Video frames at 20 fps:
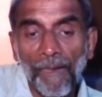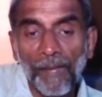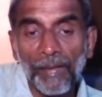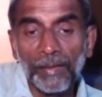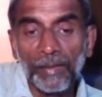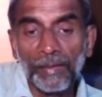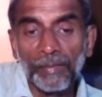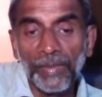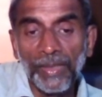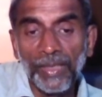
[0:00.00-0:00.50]

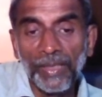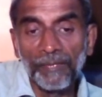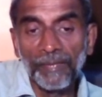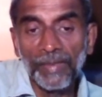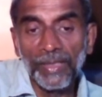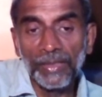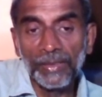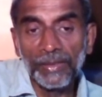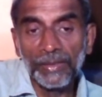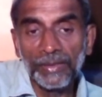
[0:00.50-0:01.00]

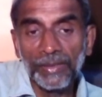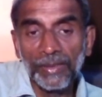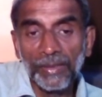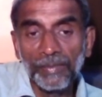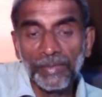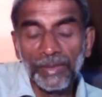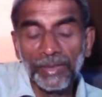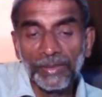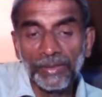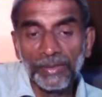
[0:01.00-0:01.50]
behavioral
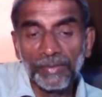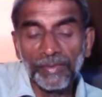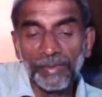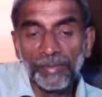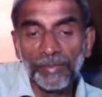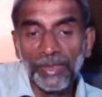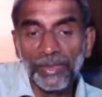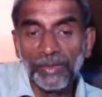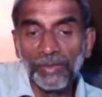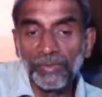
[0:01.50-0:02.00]
disturbance, we
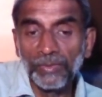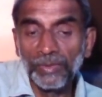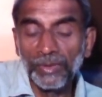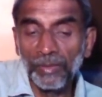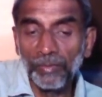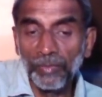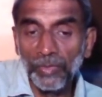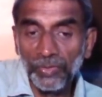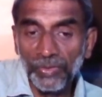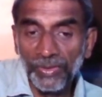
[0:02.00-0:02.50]
may use
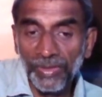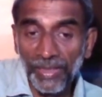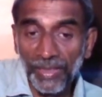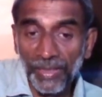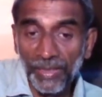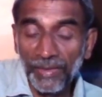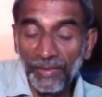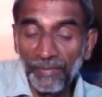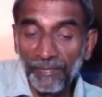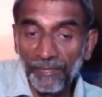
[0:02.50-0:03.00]
the more
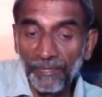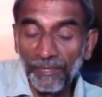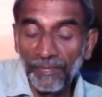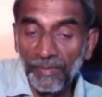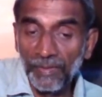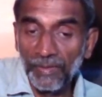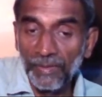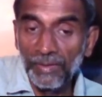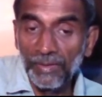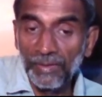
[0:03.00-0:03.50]
sedative
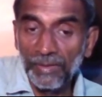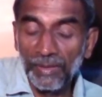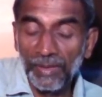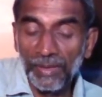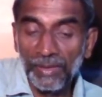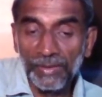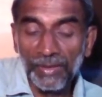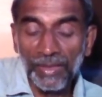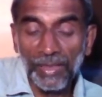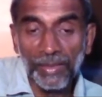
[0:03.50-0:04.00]

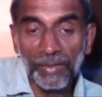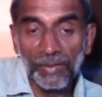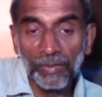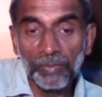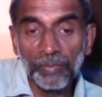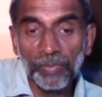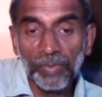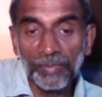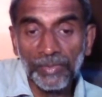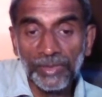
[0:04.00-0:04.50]
drugs like
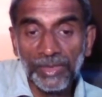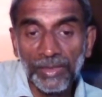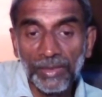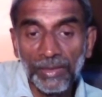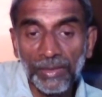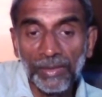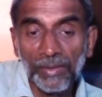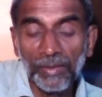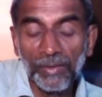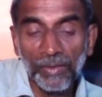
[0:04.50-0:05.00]

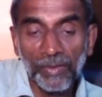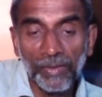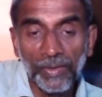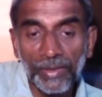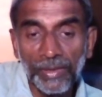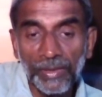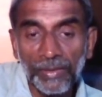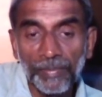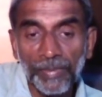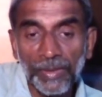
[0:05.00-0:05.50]
chlorpromazine or
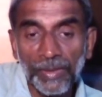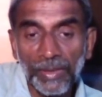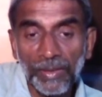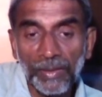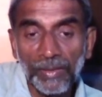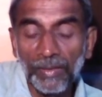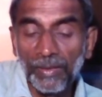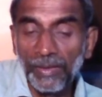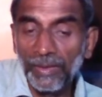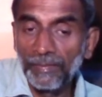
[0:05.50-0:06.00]

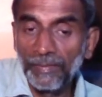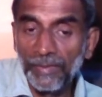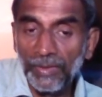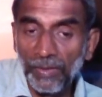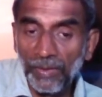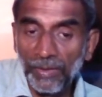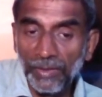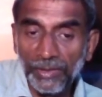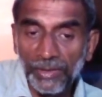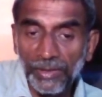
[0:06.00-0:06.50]
quetiapine or even
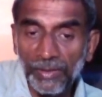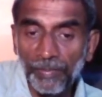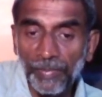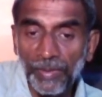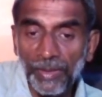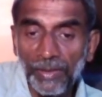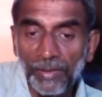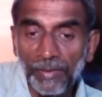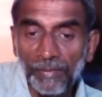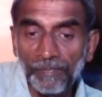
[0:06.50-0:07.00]

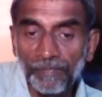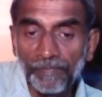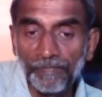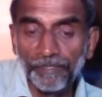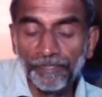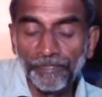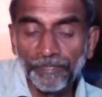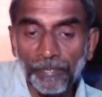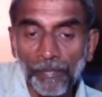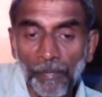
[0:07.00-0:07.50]
olanzapine.
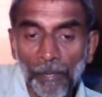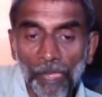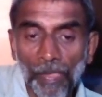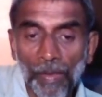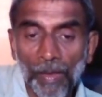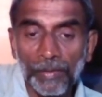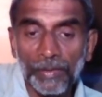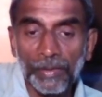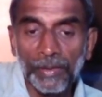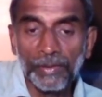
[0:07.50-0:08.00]

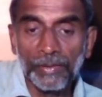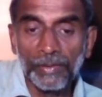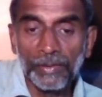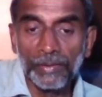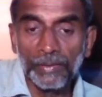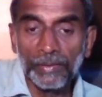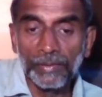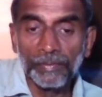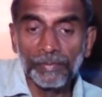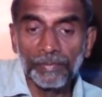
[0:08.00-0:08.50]
Then
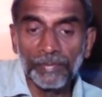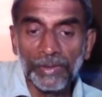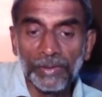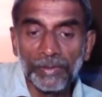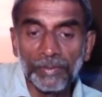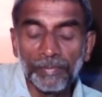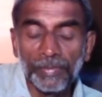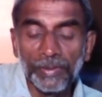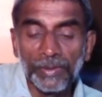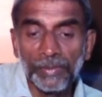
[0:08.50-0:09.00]

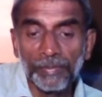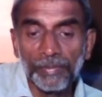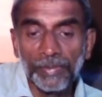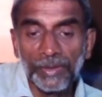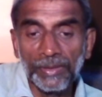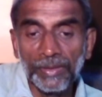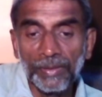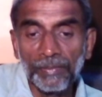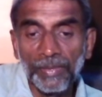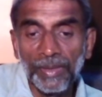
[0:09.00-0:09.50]
the
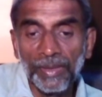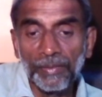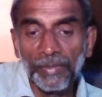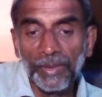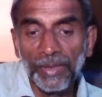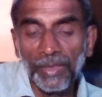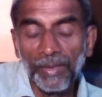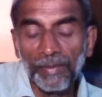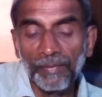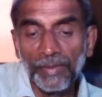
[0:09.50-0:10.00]
person may
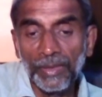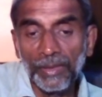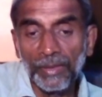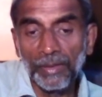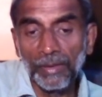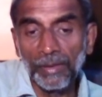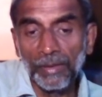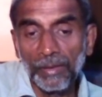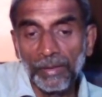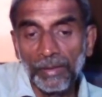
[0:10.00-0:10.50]
be
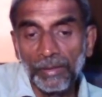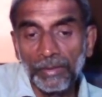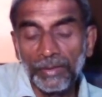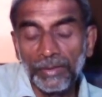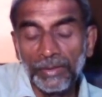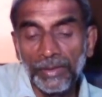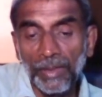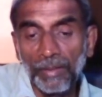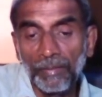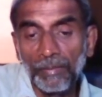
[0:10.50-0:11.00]
having
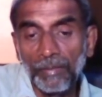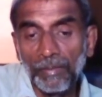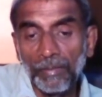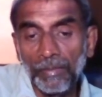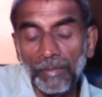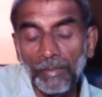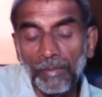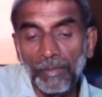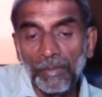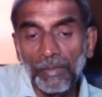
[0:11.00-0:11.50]

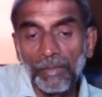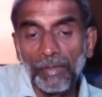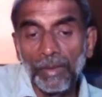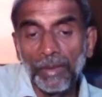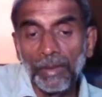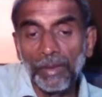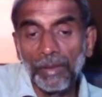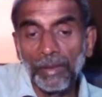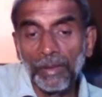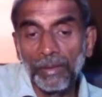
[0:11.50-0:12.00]
some
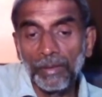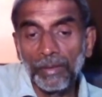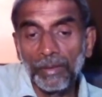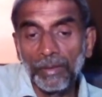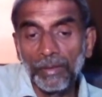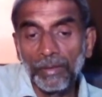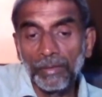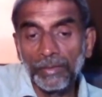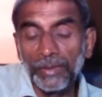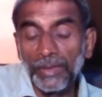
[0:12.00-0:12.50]

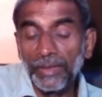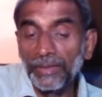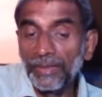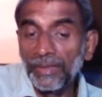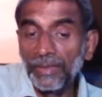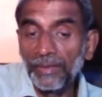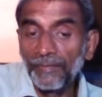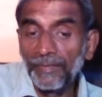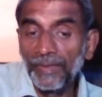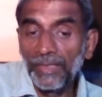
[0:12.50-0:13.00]

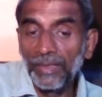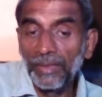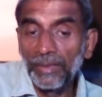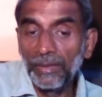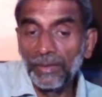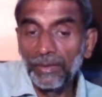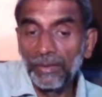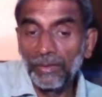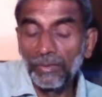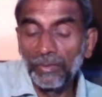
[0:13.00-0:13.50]

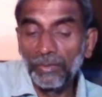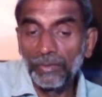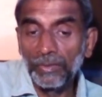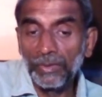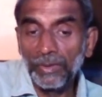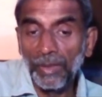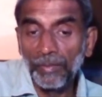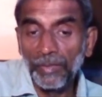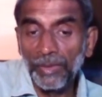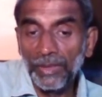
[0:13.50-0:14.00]
sensitivity to
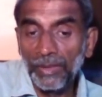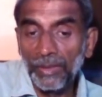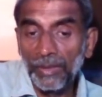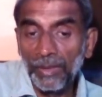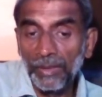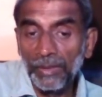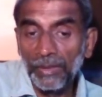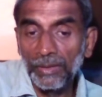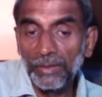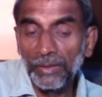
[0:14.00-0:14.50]
some other
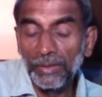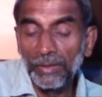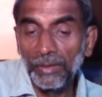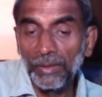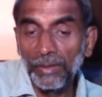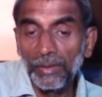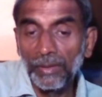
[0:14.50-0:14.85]
drugs.